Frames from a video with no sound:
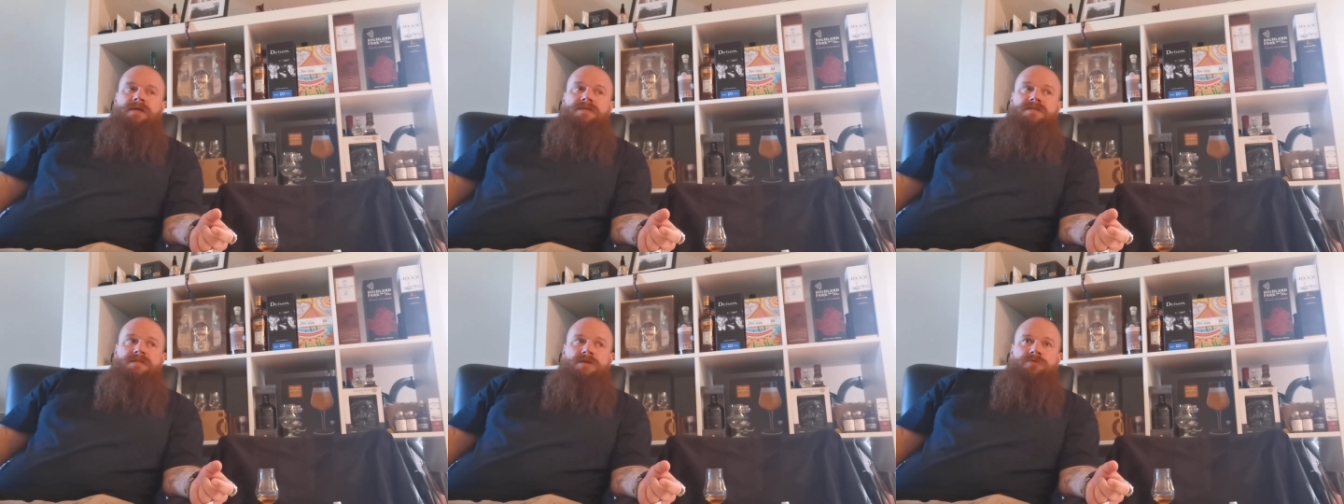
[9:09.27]

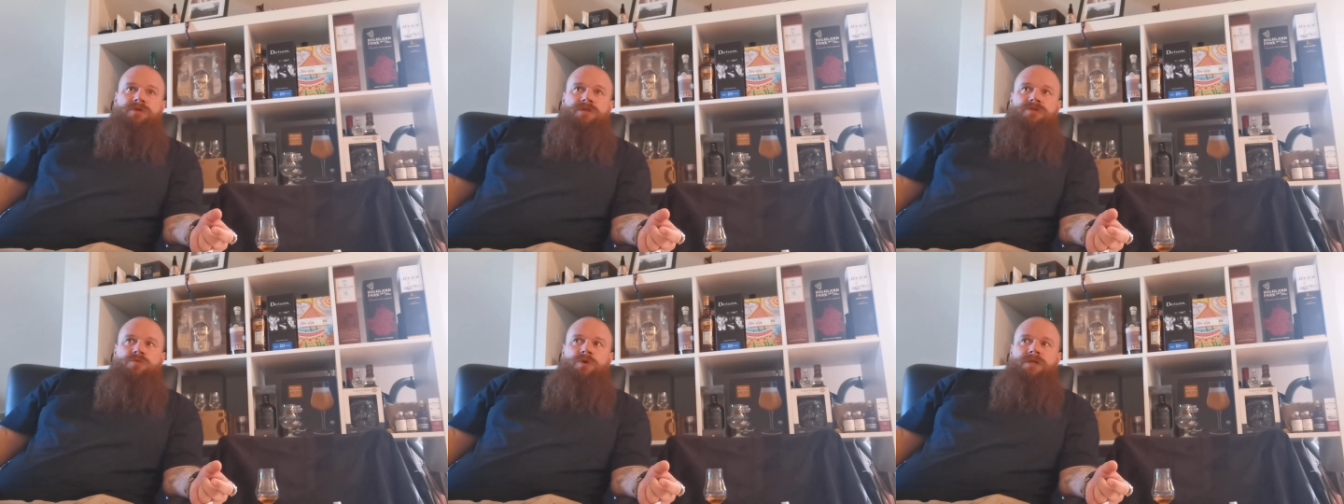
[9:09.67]

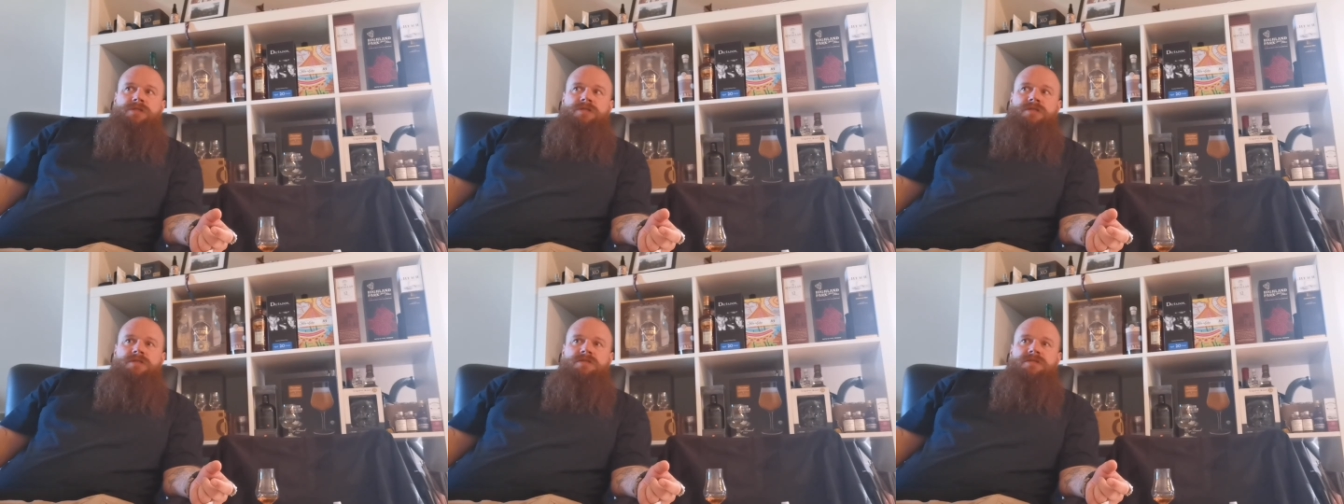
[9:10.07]
serious
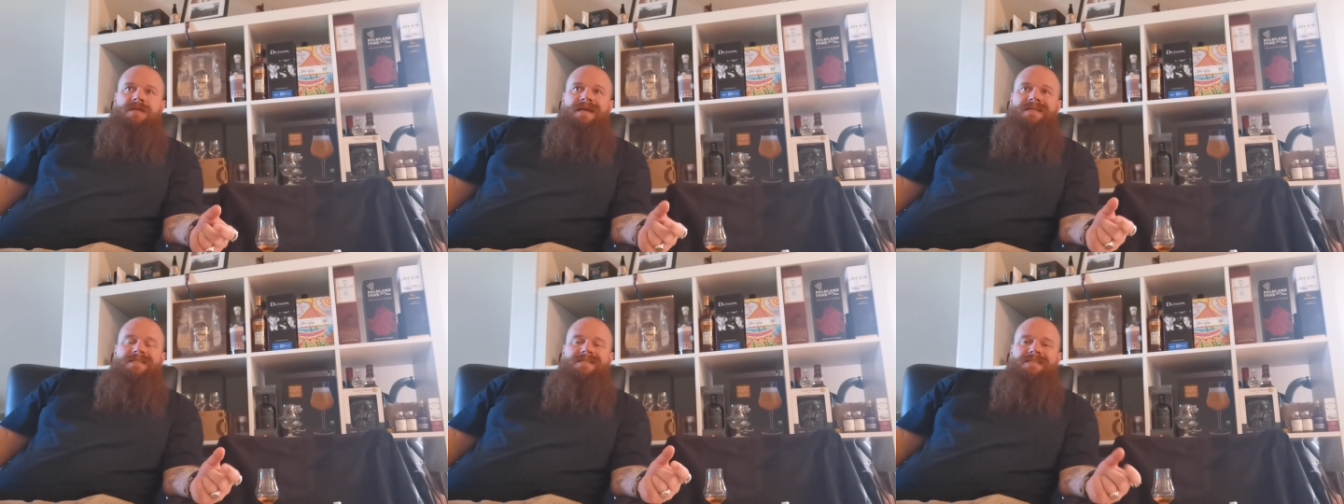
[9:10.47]
questions
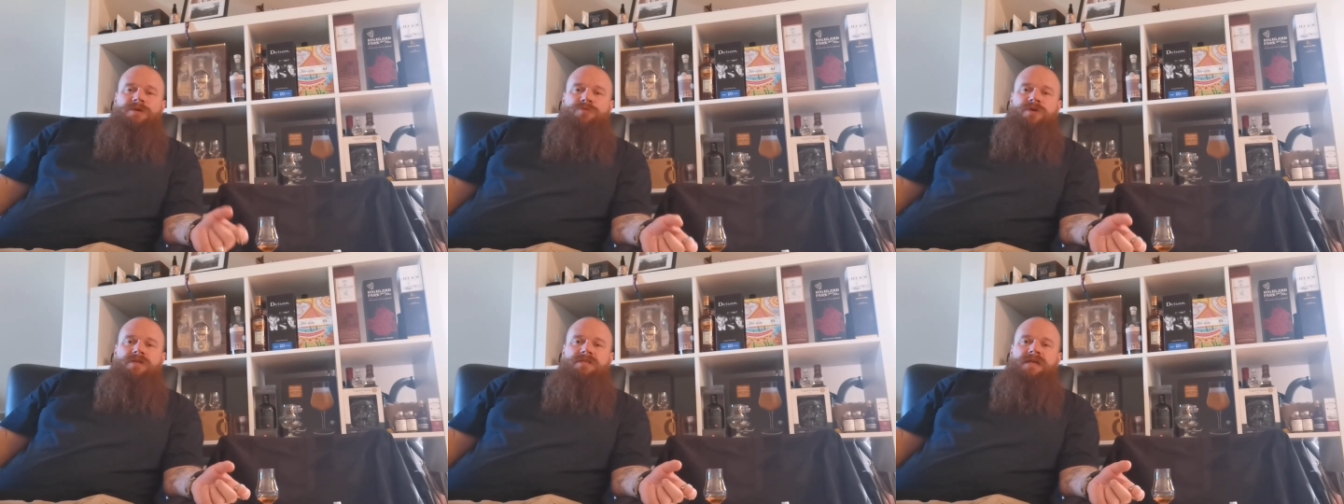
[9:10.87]
and
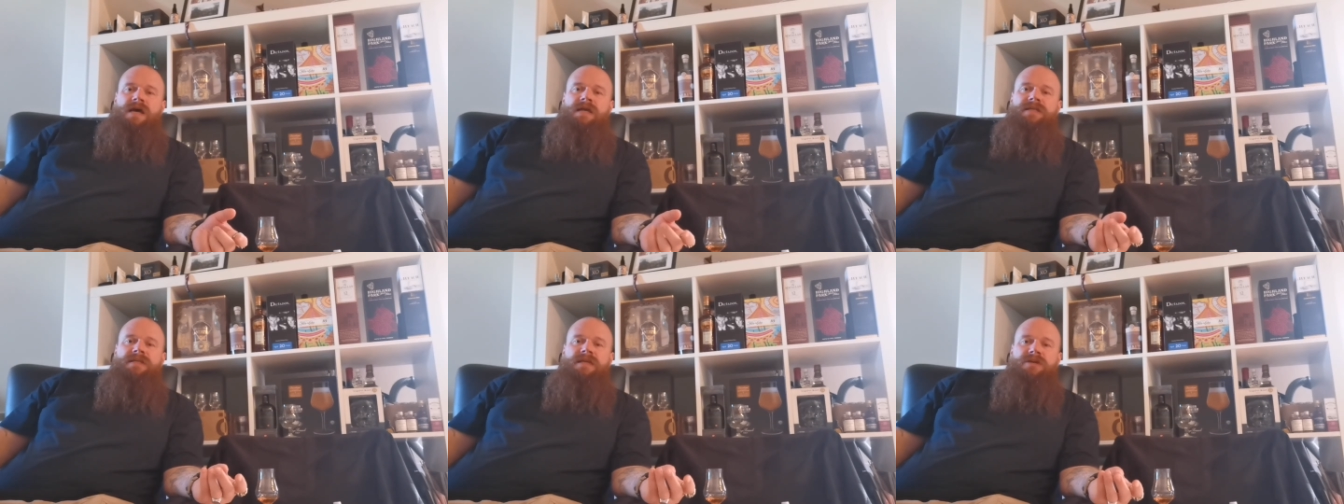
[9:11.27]
serious
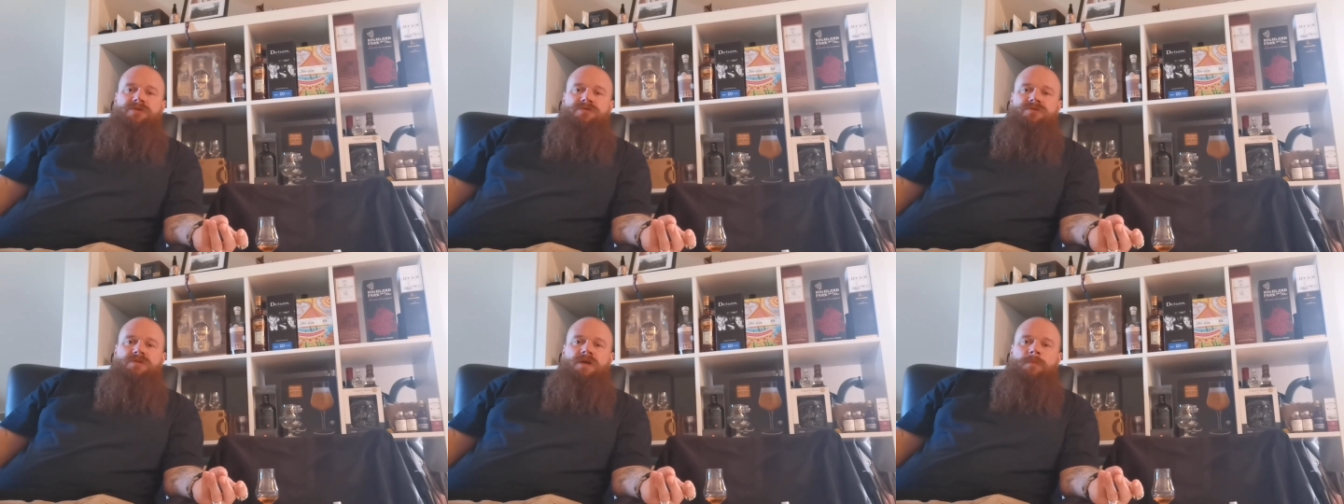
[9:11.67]

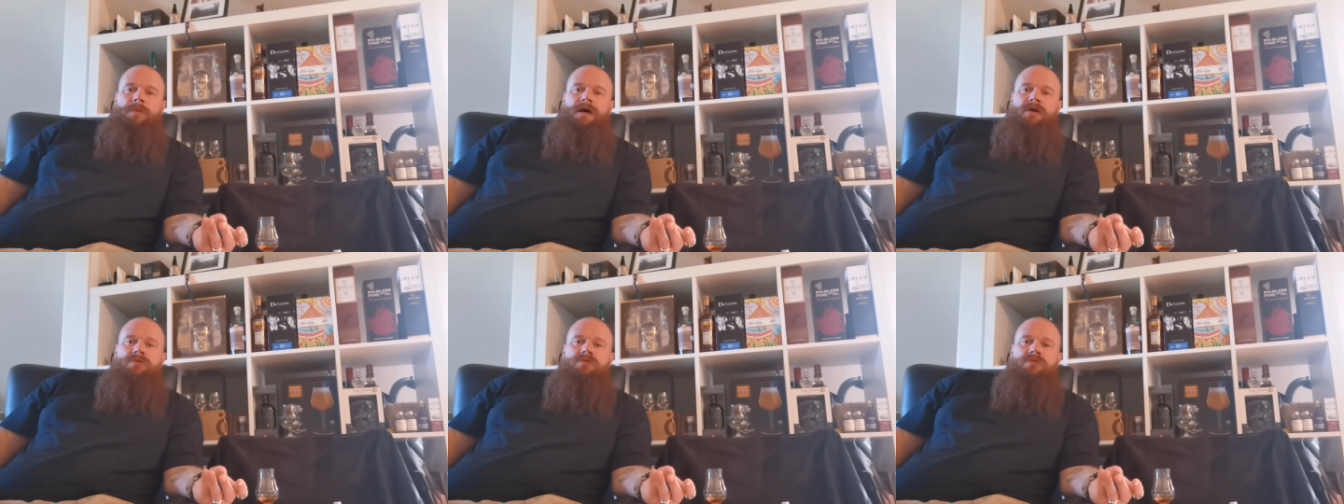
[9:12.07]
ideas
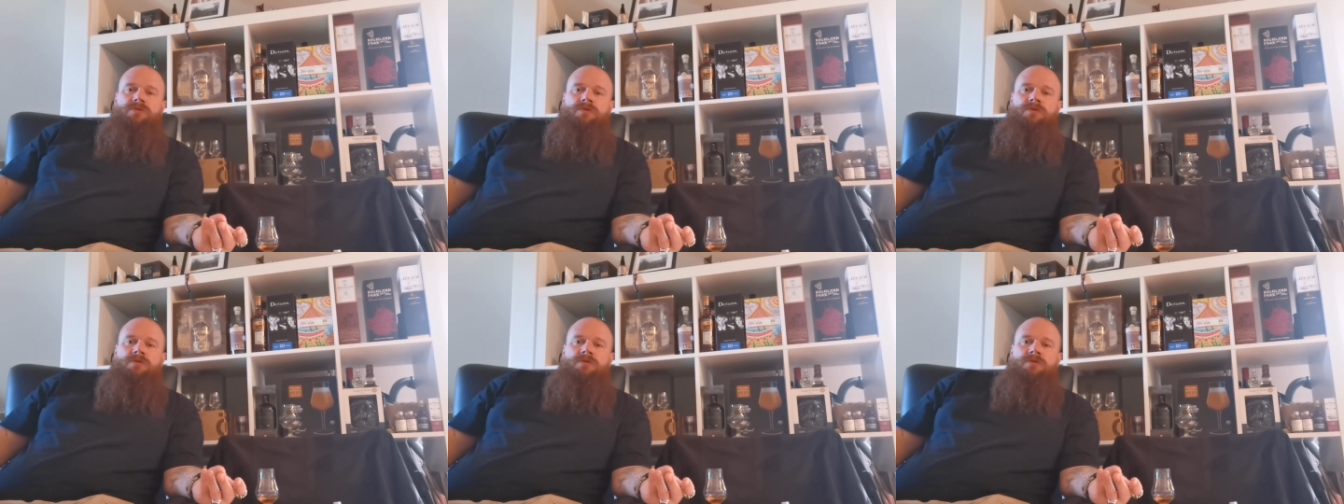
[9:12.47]
about